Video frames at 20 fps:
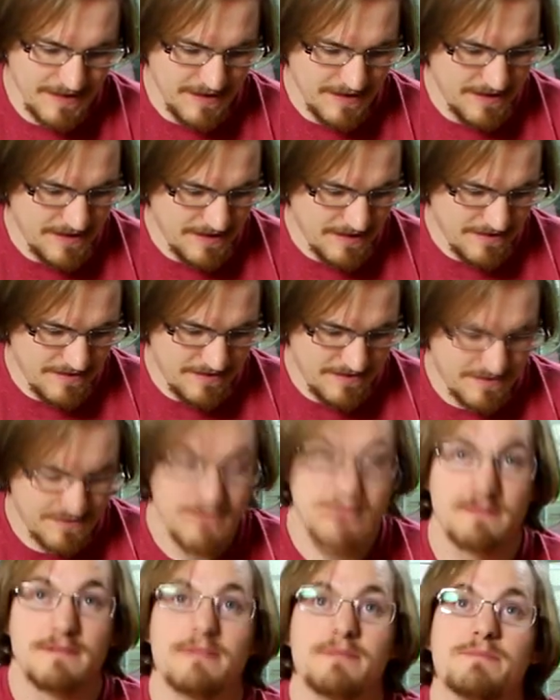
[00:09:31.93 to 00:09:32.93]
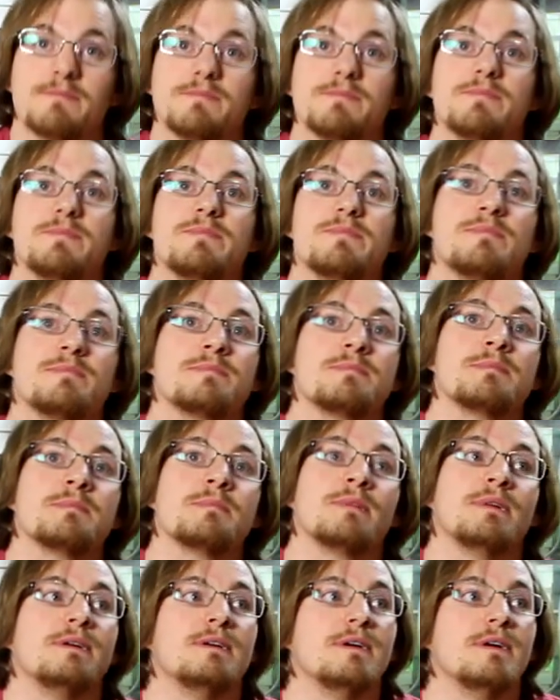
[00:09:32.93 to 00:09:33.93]
What's the Evansat satellite?
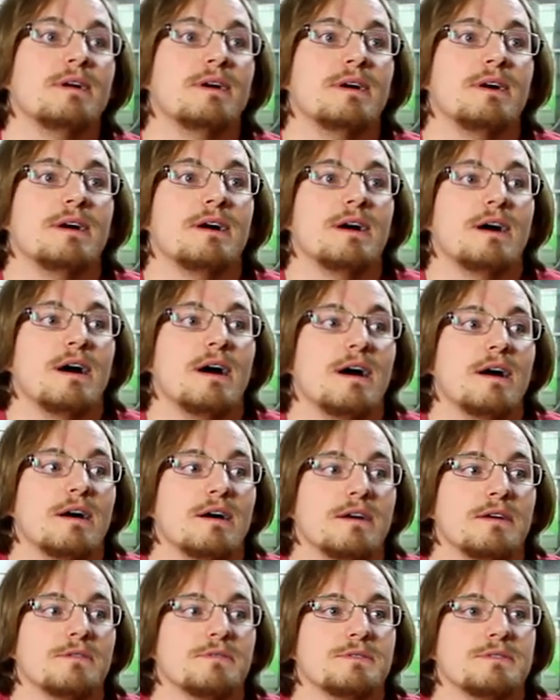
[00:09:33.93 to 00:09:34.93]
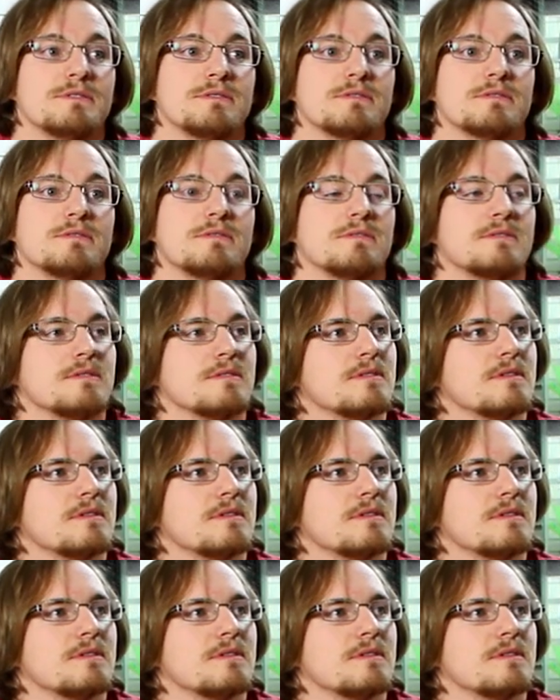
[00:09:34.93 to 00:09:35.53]
Uh, it was,